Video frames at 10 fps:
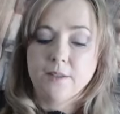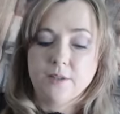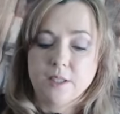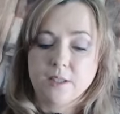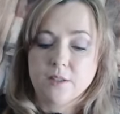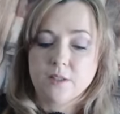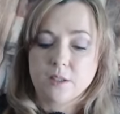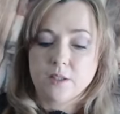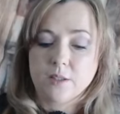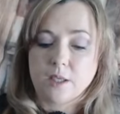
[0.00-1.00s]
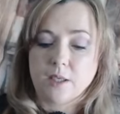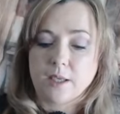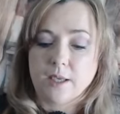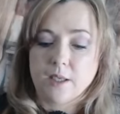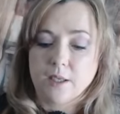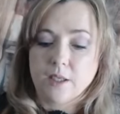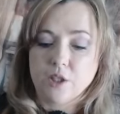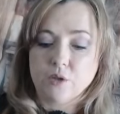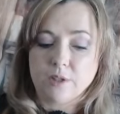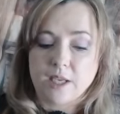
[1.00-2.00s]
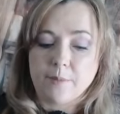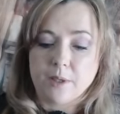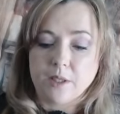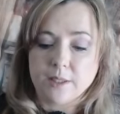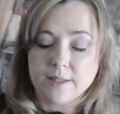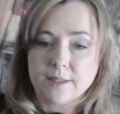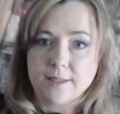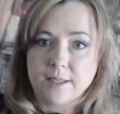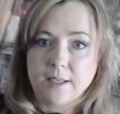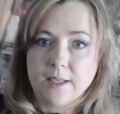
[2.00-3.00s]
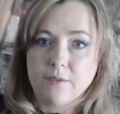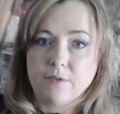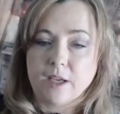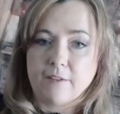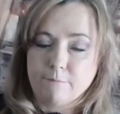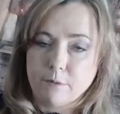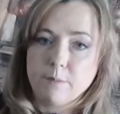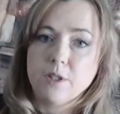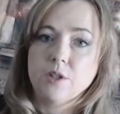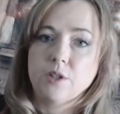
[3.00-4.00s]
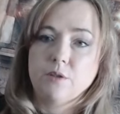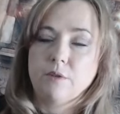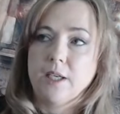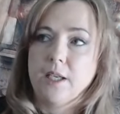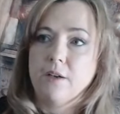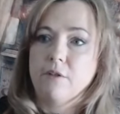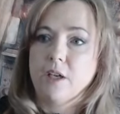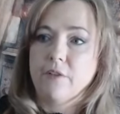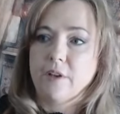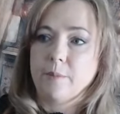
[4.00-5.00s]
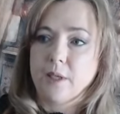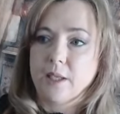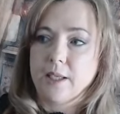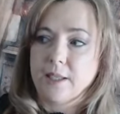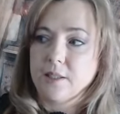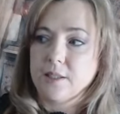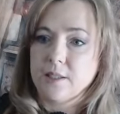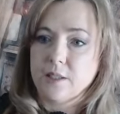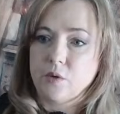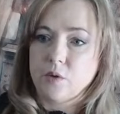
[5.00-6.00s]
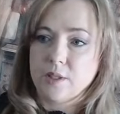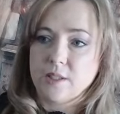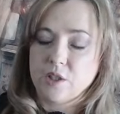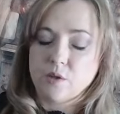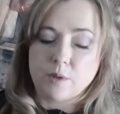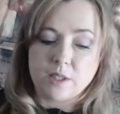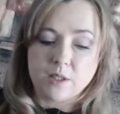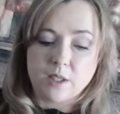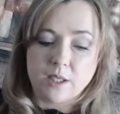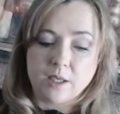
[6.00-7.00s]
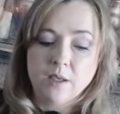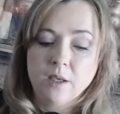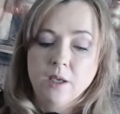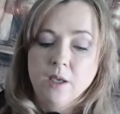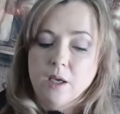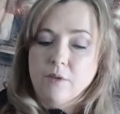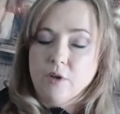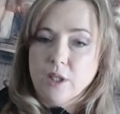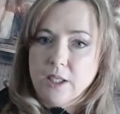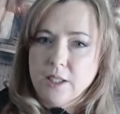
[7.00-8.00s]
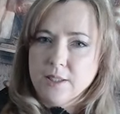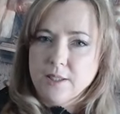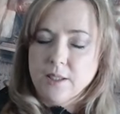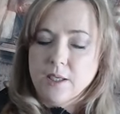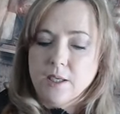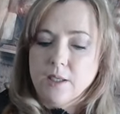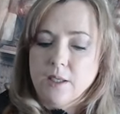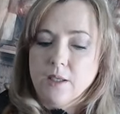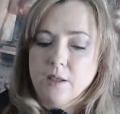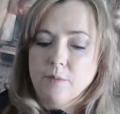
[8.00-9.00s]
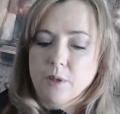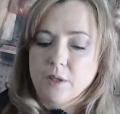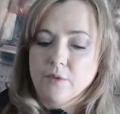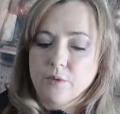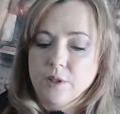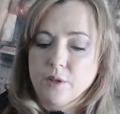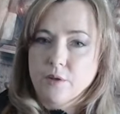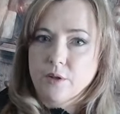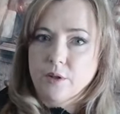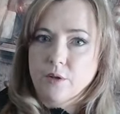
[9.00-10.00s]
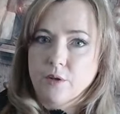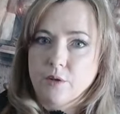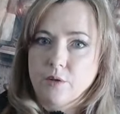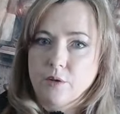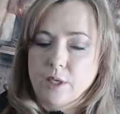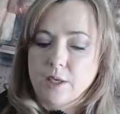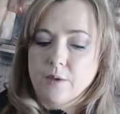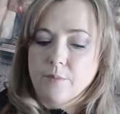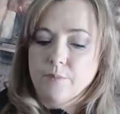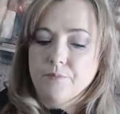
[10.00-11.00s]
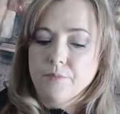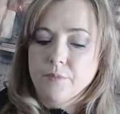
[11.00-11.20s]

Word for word: is just done a initial tapping just to see if I have permission to read here or if I'm connected to the situation here. I've got the innocent card here but I've also got the um,